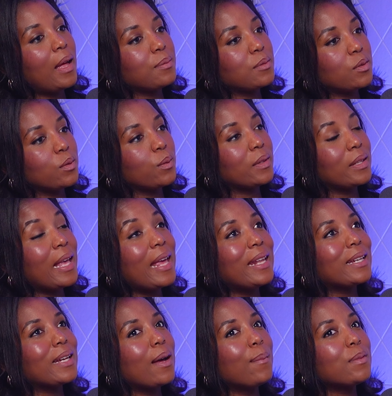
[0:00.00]
absolutely. And
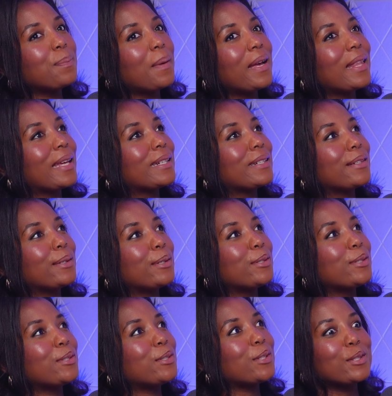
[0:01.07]
it comes by like
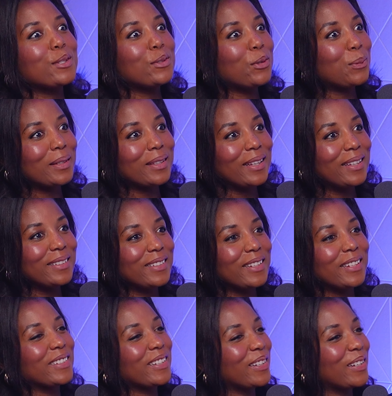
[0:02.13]
just doing it,
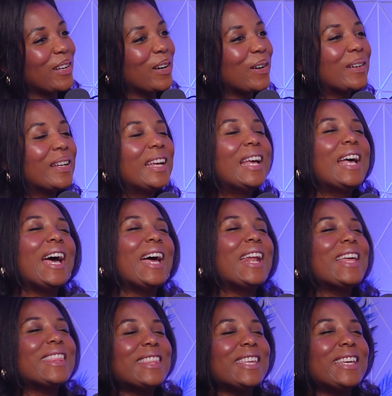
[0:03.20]
you know? and
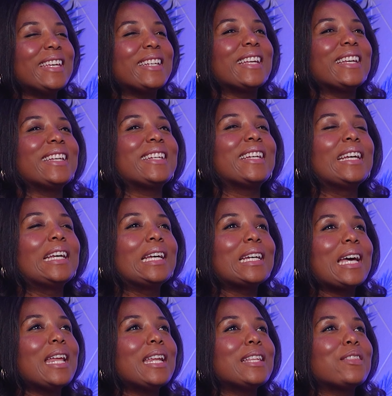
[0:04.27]
I think like
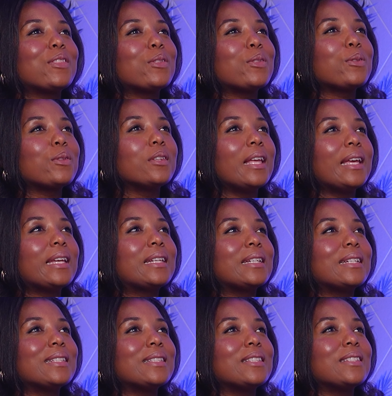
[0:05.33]
kind of
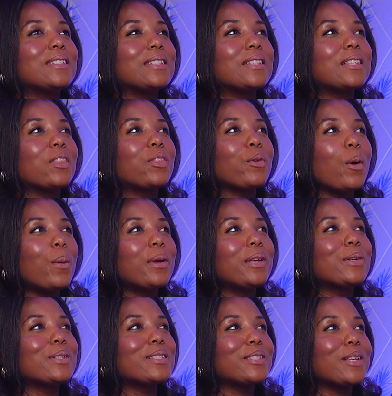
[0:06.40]
like throwing
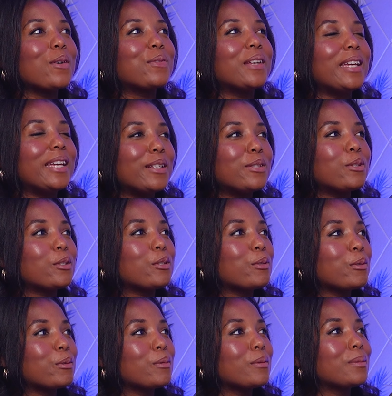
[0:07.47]
yourself
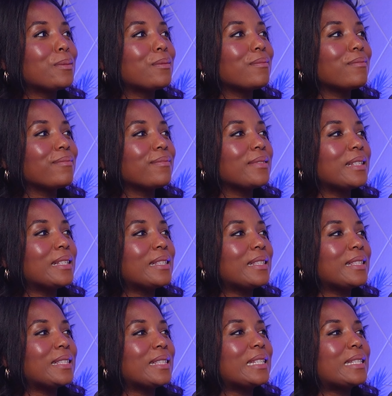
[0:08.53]
into
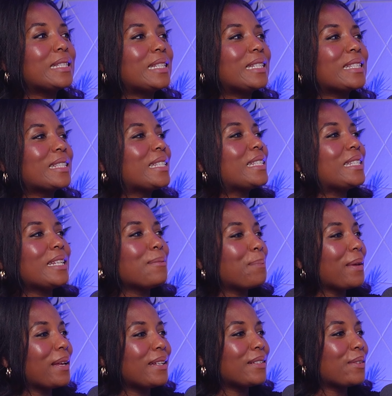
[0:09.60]
the, the, the
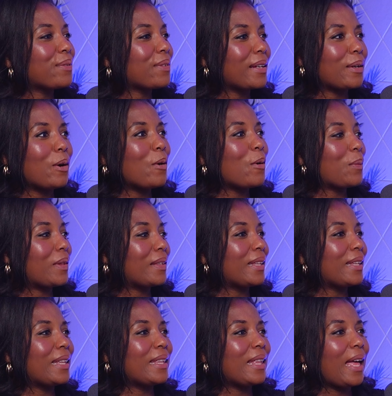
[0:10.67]
deep end of like, oh, well,
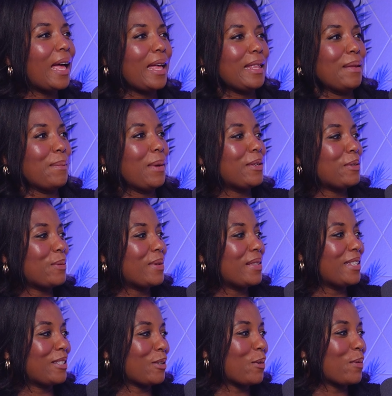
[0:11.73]
am I doing
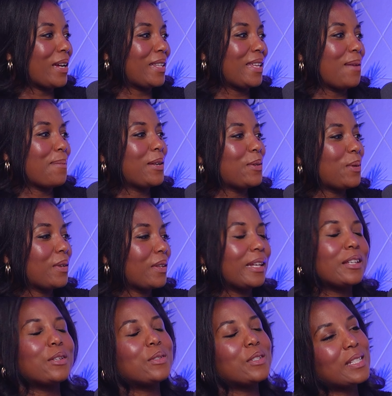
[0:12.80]
this correctly? Am I doing it?
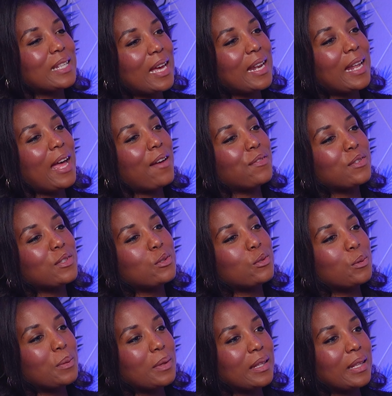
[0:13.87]
Like, you just kind of have to
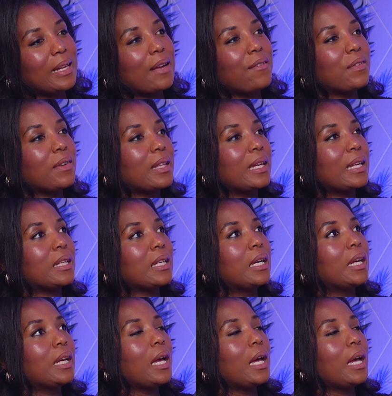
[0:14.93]
do it. Like, I feel like